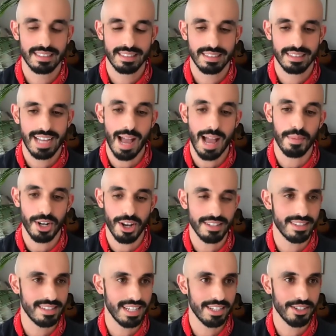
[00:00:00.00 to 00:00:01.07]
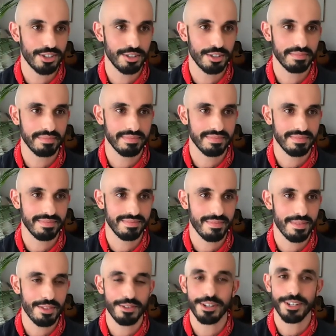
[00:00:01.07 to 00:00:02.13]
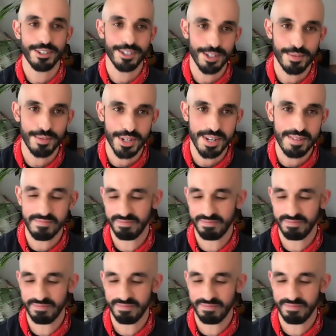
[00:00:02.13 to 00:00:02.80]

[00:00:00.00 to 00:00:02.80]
happen on stage through your Zoom screen.